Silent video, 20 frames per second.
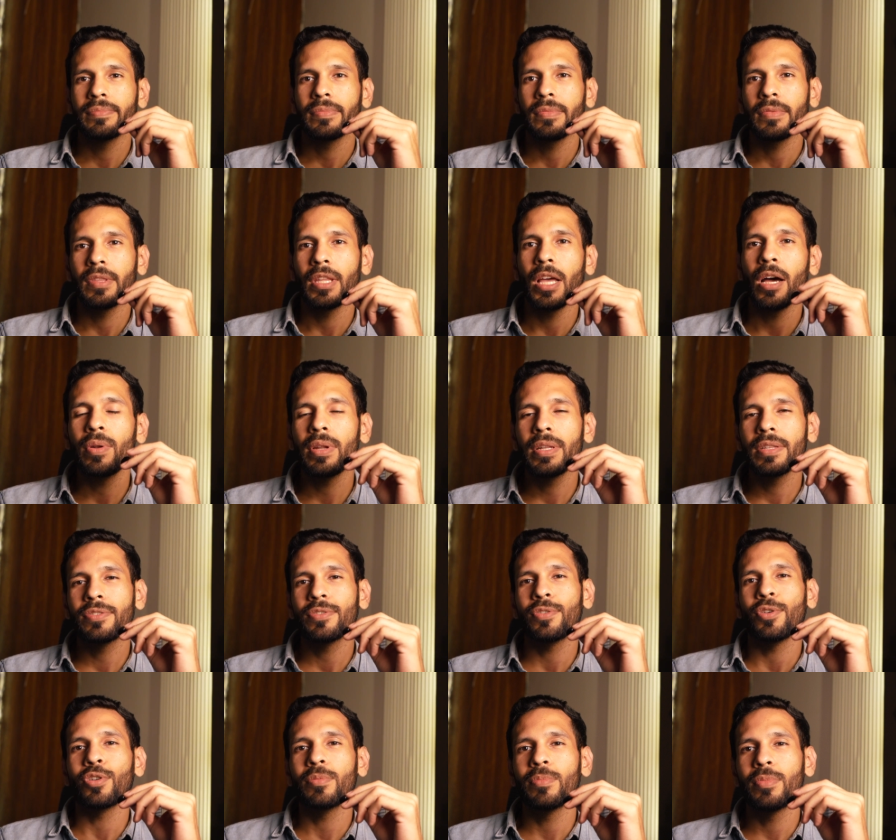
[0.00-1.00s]
Now let's
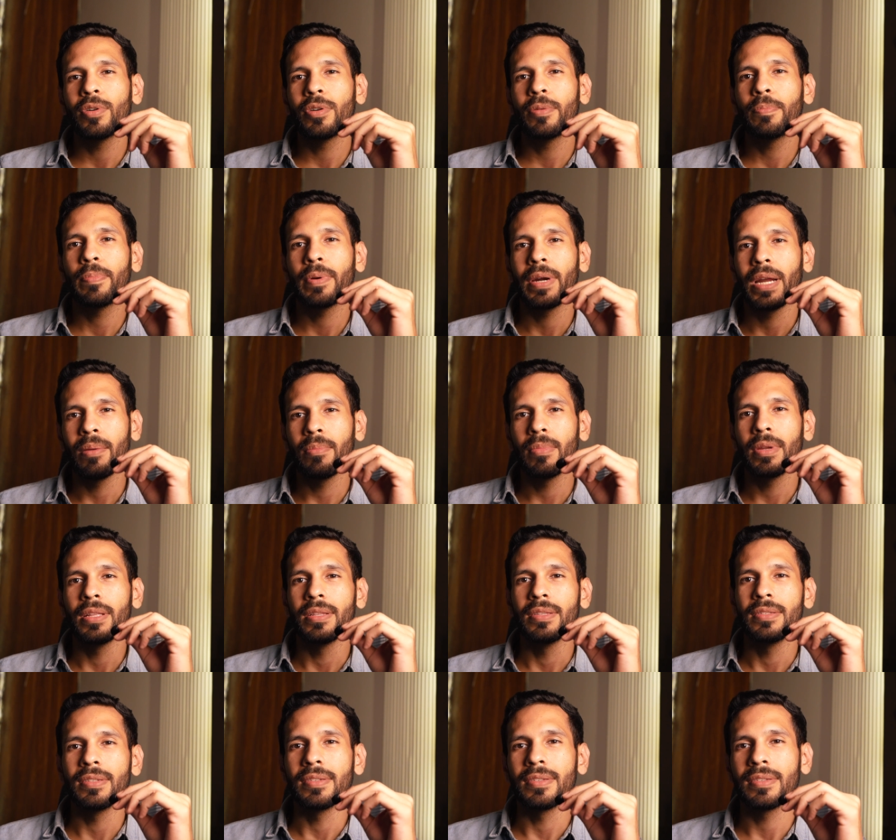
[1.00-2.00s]
talk about prime
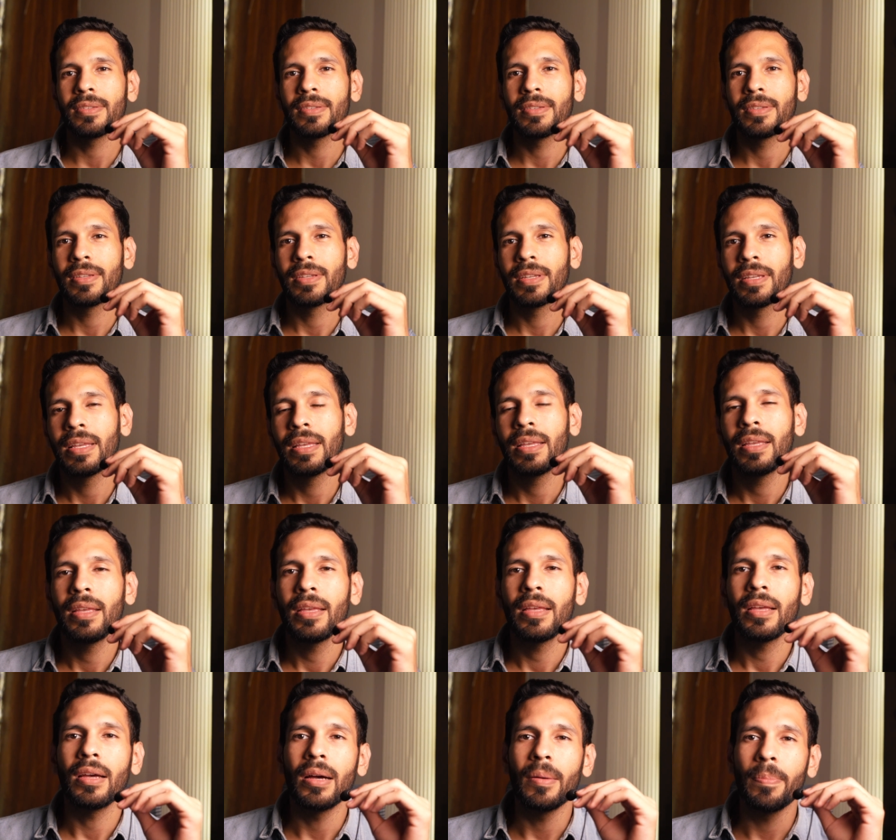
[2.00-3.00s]
lenses.
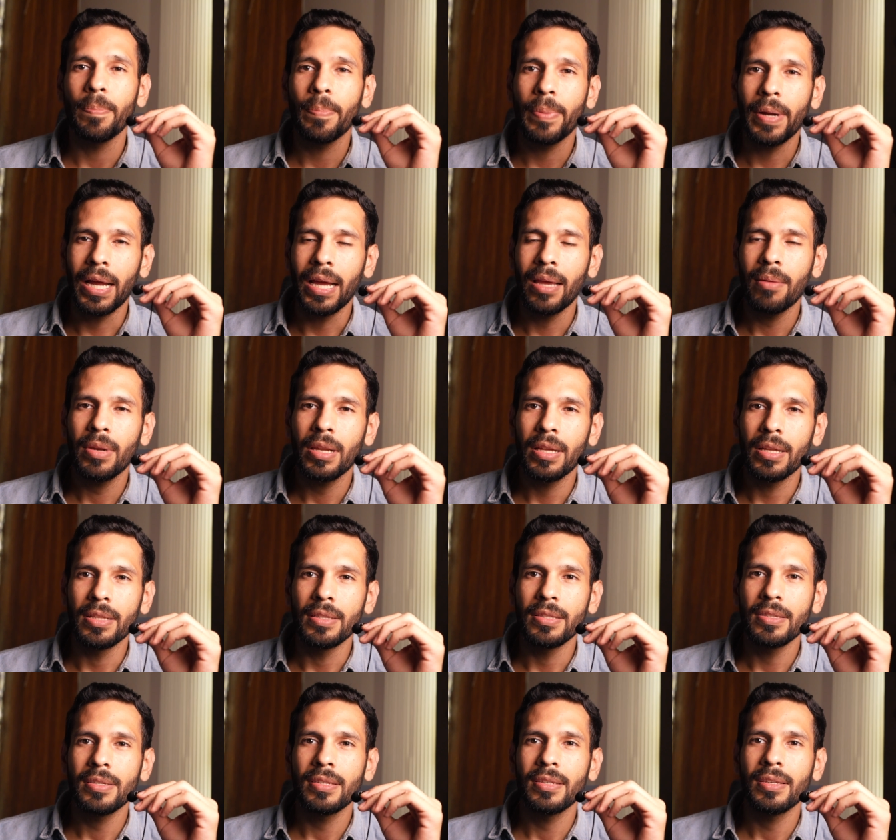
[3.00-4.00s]
A prime
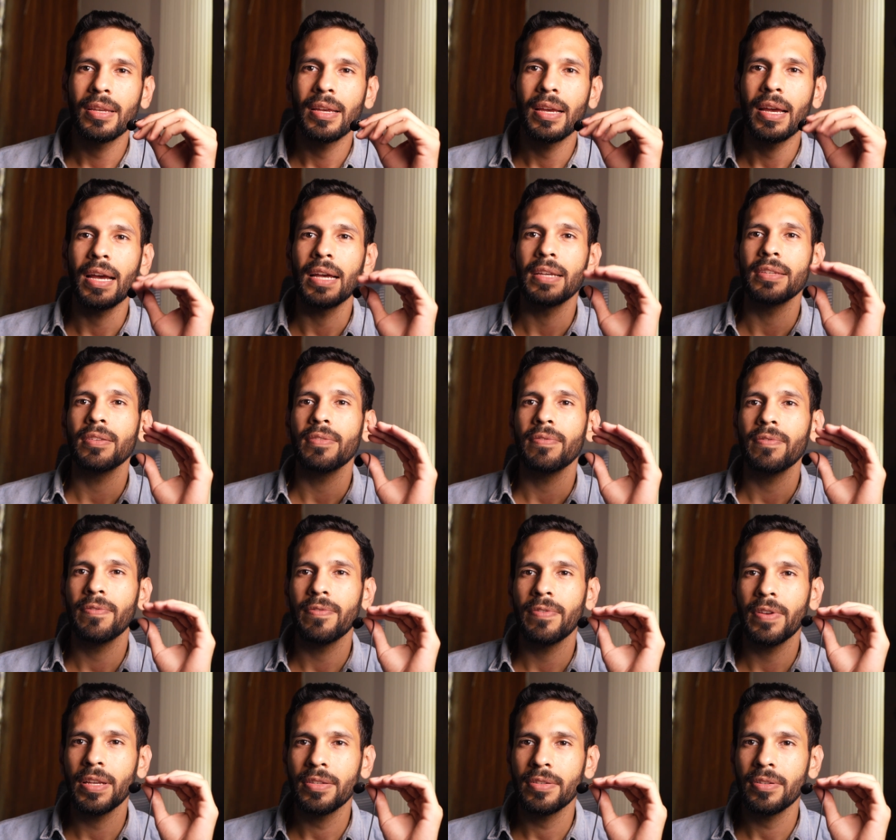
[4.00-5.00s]
lens has a
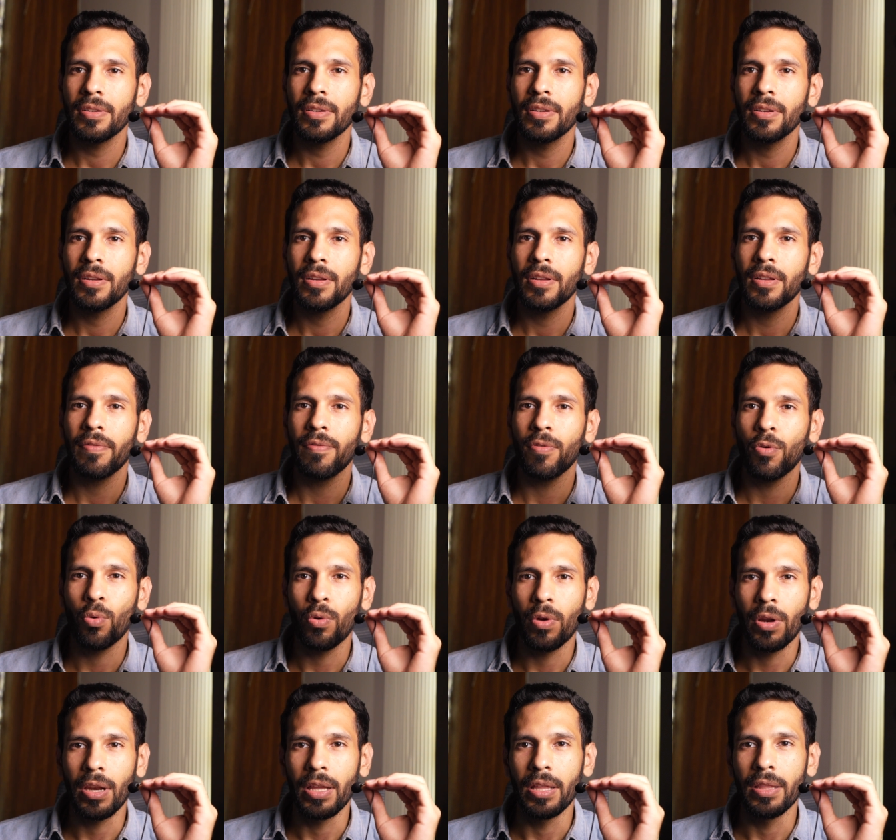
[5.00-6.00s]
fixed
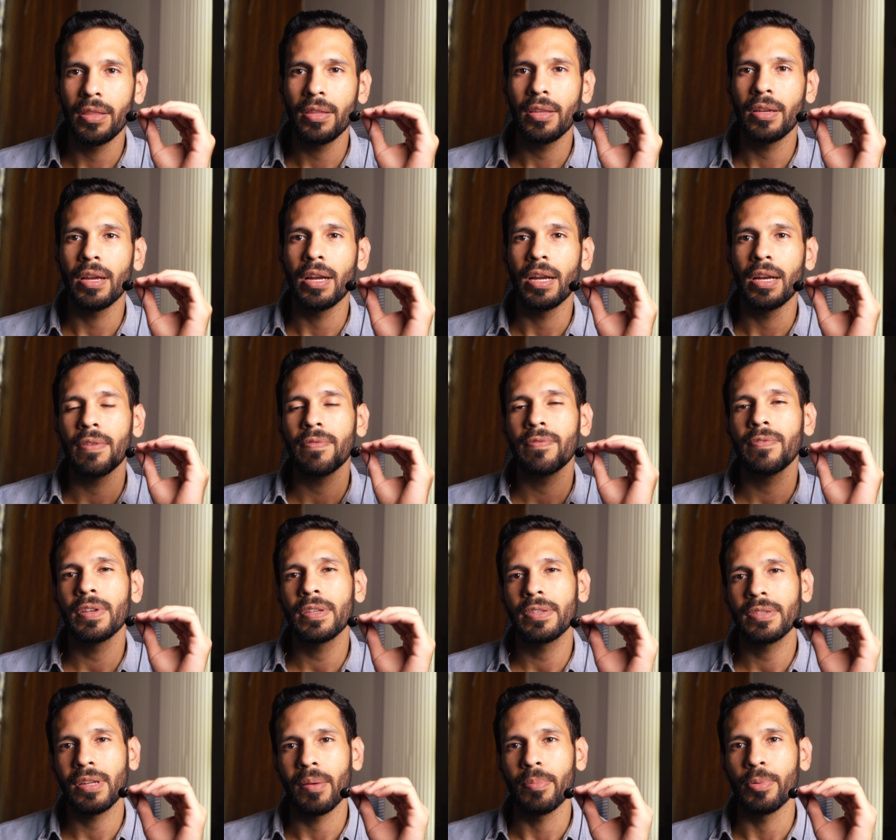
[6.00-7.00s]
focal length and a
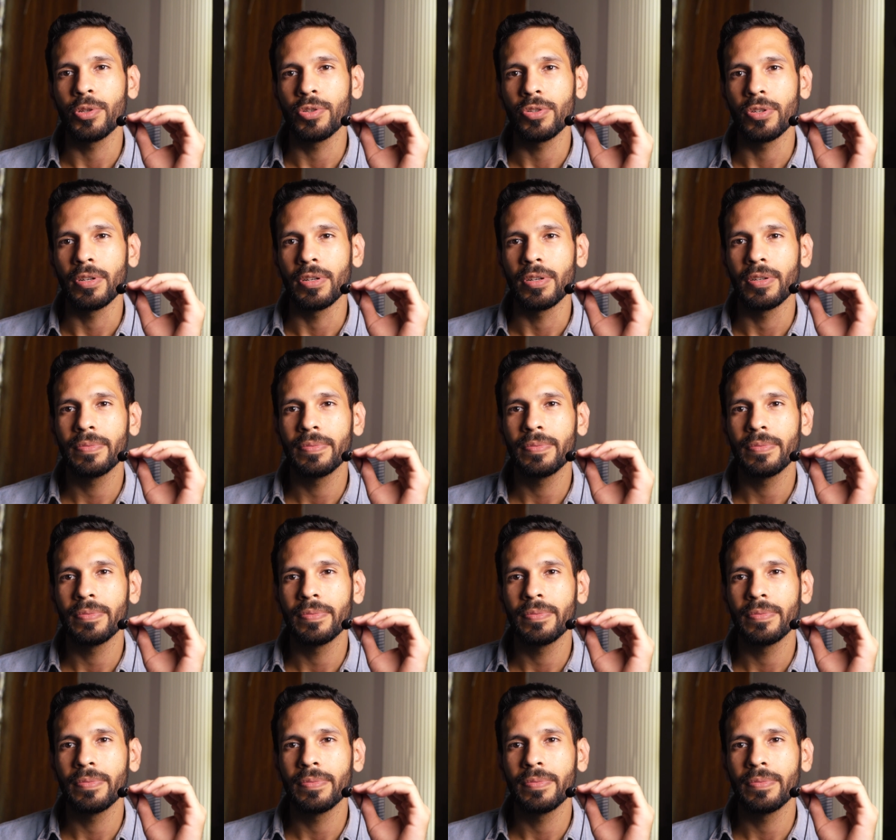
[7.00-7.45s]
fixed aperture.